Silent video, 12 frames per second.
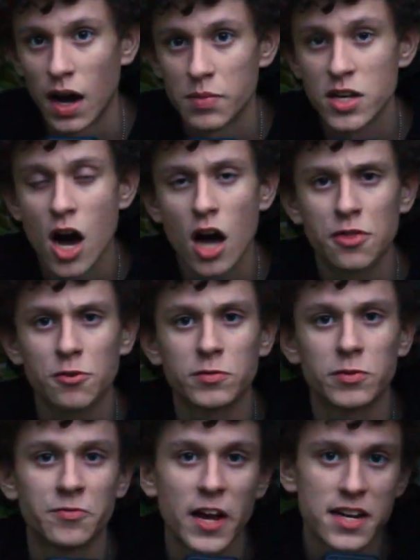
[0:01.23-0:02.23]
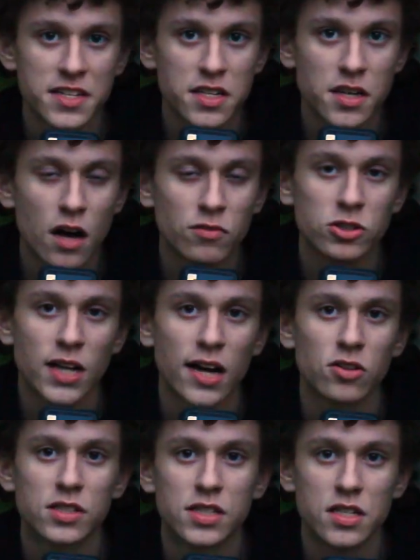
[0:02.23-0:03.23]
I'm the author of a fantasy novel
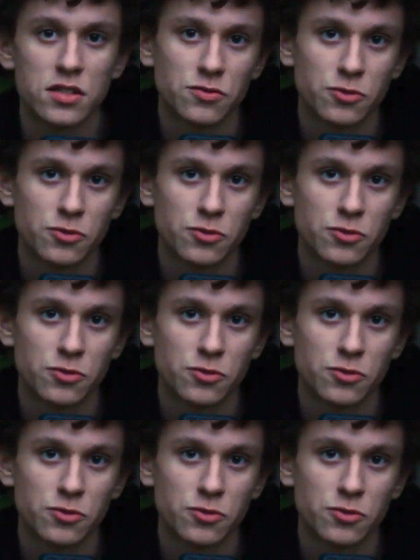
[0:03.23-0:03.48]
titled Seas of